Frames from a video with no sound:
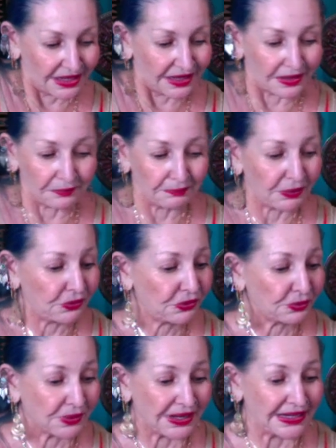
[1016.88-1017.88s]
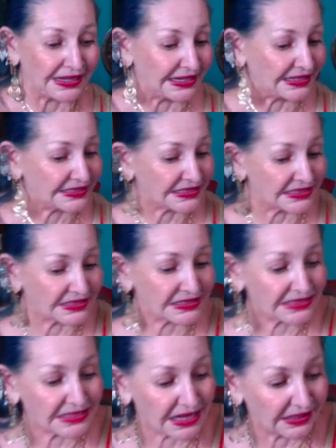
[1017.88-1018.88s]
in both readings it's
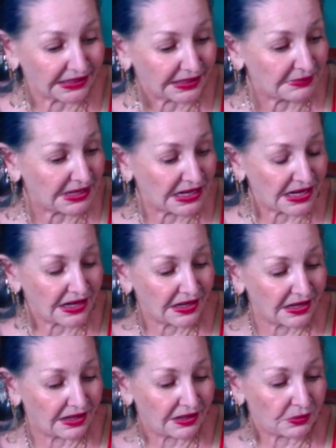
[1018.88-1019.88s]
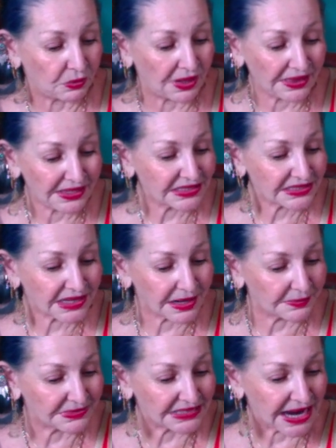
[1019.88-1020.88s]
telling me when this
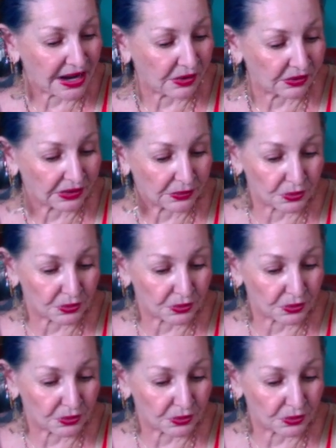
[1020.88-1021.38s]
comes out,